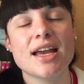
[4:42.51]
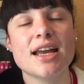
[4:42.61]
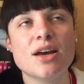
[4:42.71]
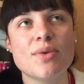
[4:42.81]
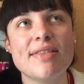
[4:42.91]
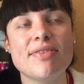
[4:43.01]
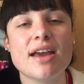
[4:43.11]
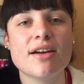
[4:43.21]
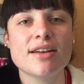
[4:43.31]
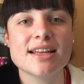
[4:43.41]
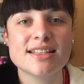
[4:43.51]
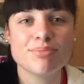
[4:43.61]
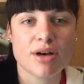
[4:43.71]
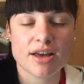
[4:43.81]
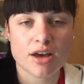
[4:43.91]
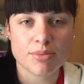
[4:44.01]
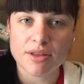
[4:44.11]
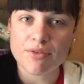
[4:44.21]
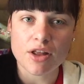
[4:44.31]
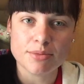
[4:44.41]
and I went there and I did buy a couple
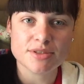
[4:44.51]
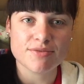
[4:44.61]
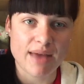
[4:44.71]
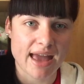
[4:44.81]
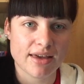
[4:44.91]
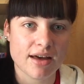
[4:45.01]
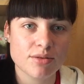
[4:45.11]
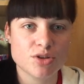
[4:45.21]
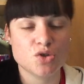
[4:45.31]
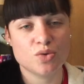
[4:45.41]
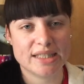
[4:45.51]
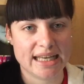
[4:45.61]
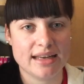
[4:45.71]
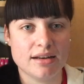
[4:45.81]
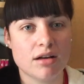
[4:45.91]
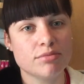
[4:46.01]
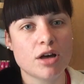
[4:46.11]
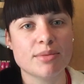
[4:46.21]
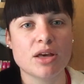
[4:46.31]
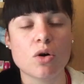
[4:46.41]
of volumes of manga, which you'll see in an
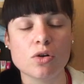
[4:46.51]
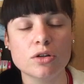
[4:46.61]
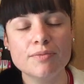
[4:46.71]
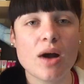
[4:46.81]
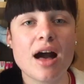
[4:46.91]
upcoming haul.